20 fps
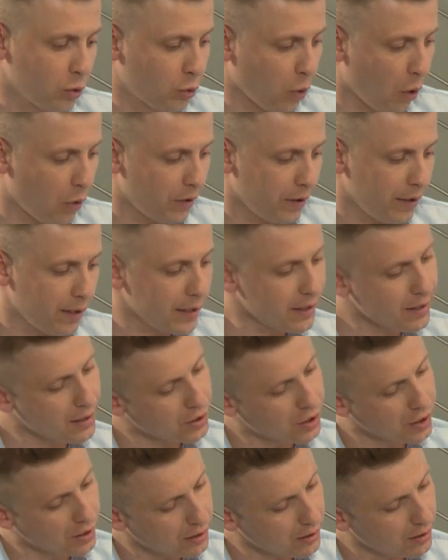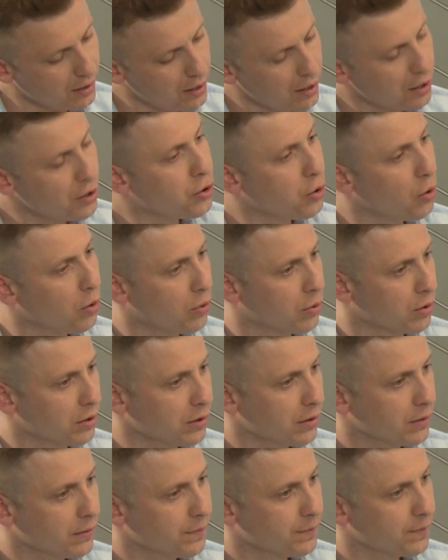The fat-free fruit yogurt, yes?
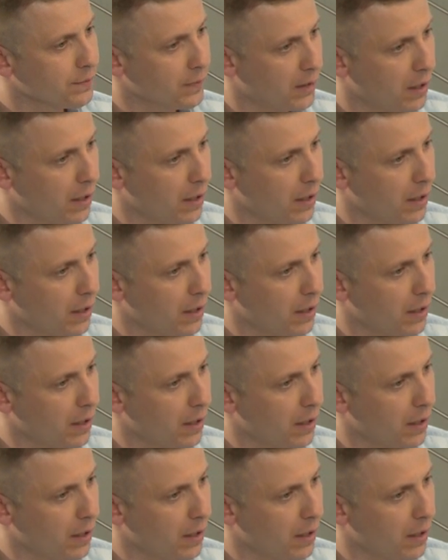I